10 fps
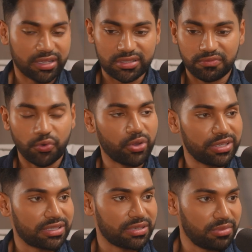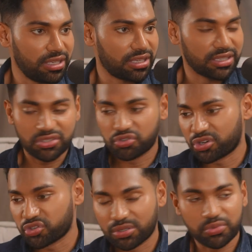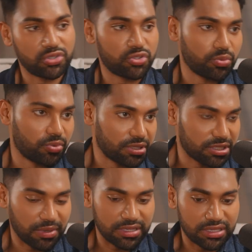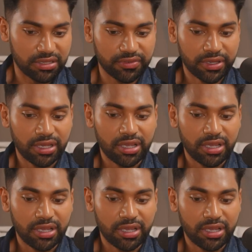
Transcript: voice and meetings and transcription super expensive.